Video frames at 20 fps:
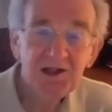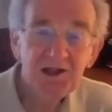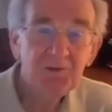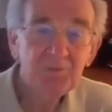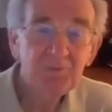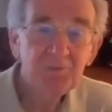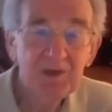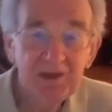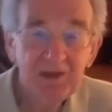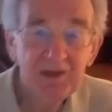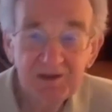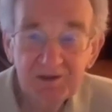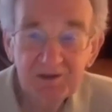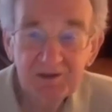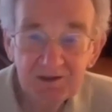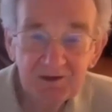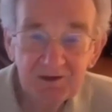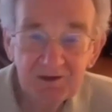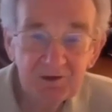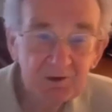And
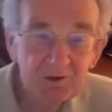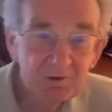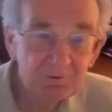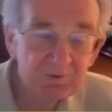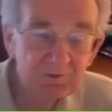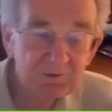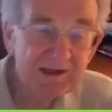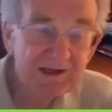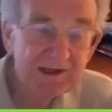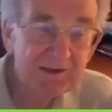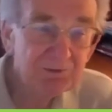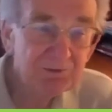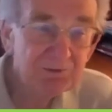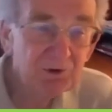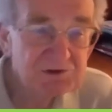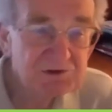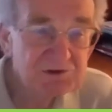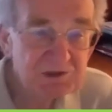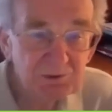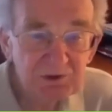keep those
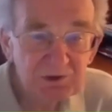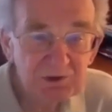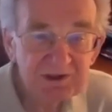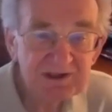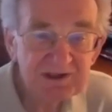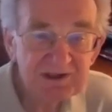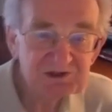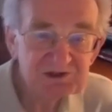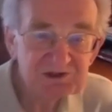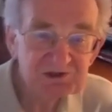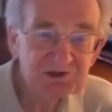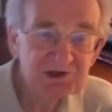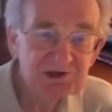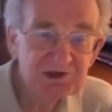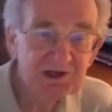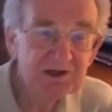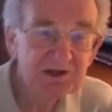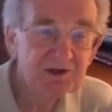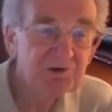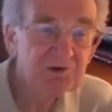communication
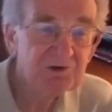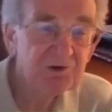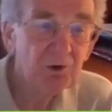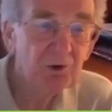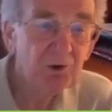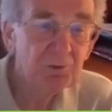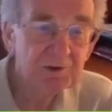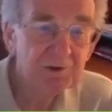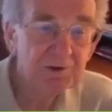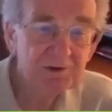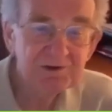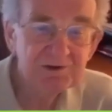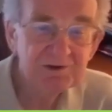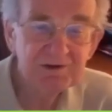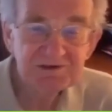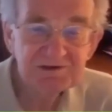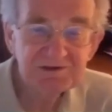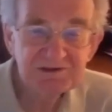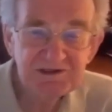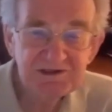channels open. It's
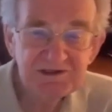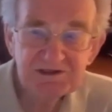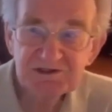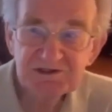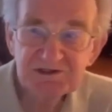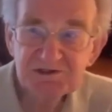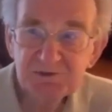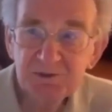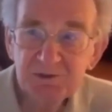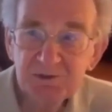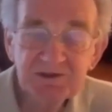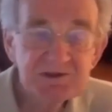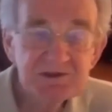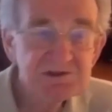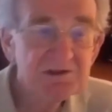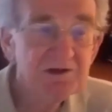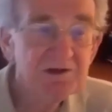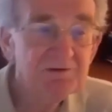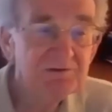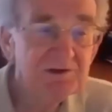the easiest way to
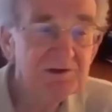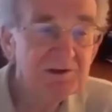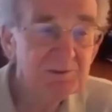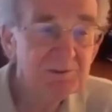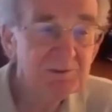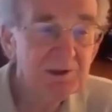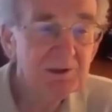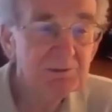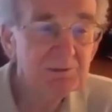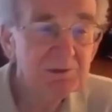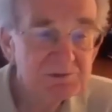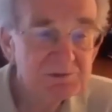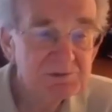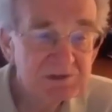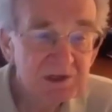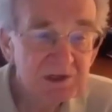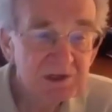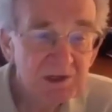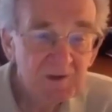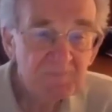solve any
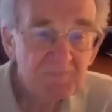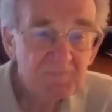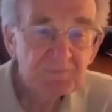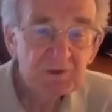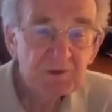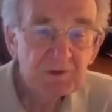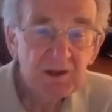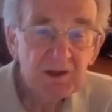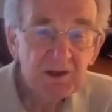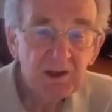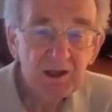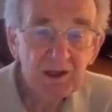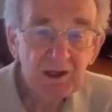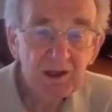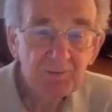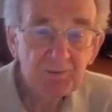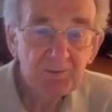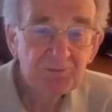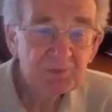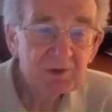problems.
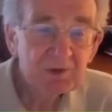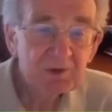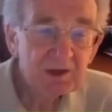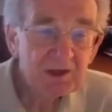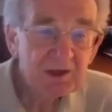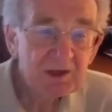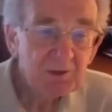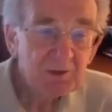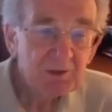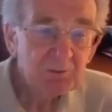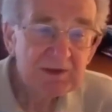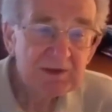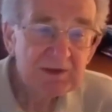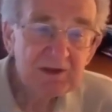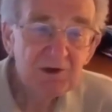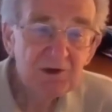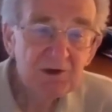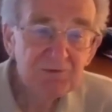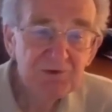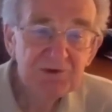Be
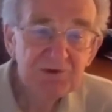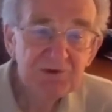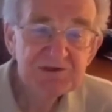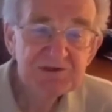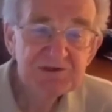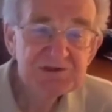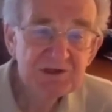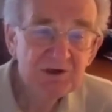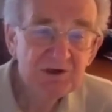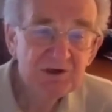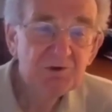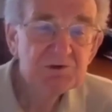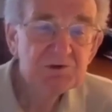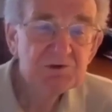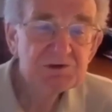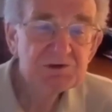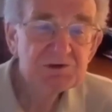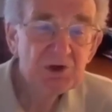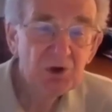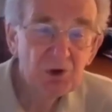careful to disclose
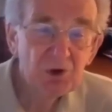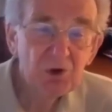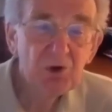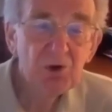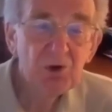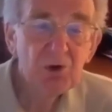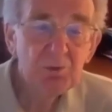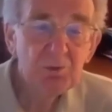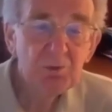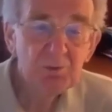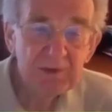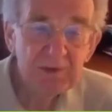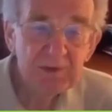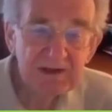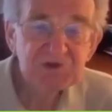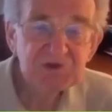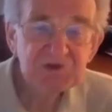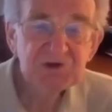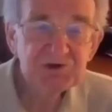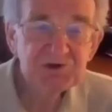all
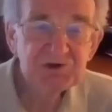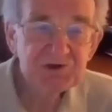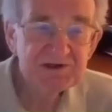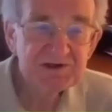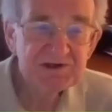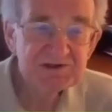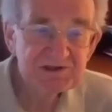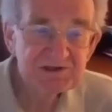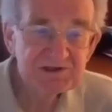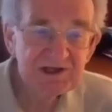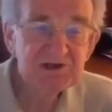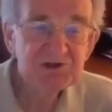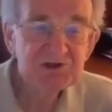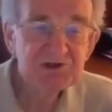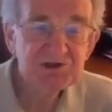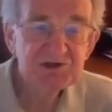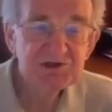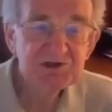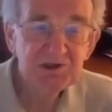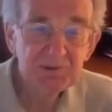major transactions
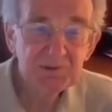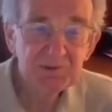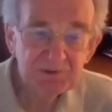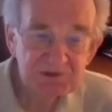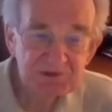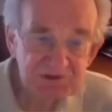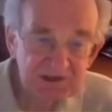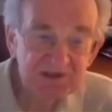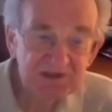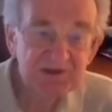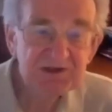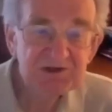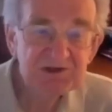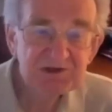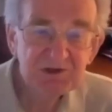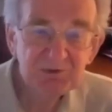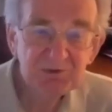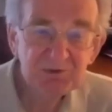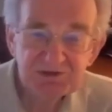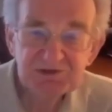to the percentage and
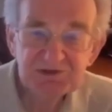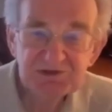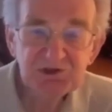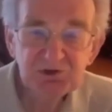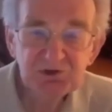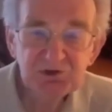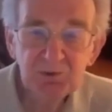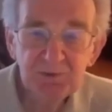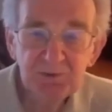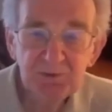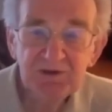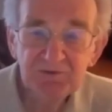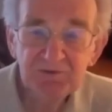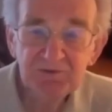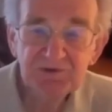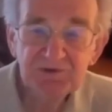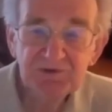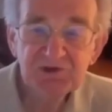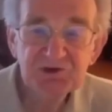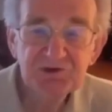residual
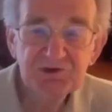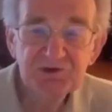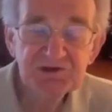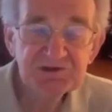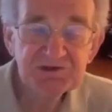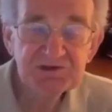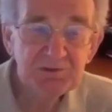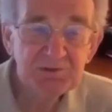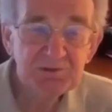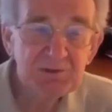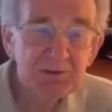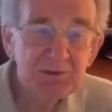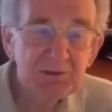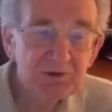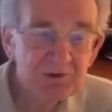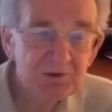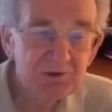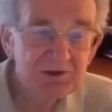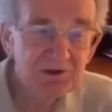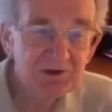beneficiaries. Remember, we
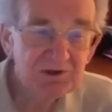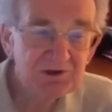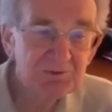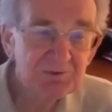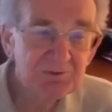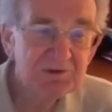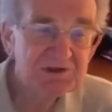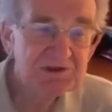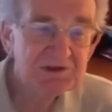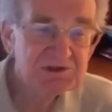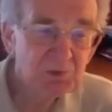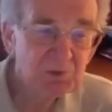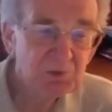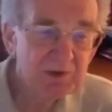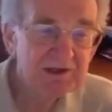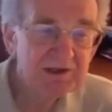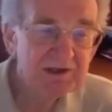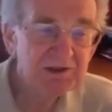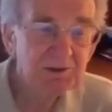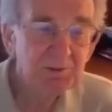talked about this way
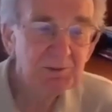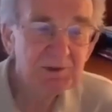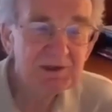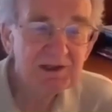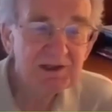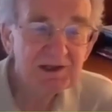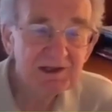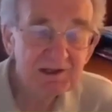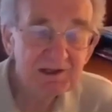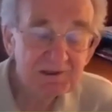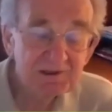at the beginning.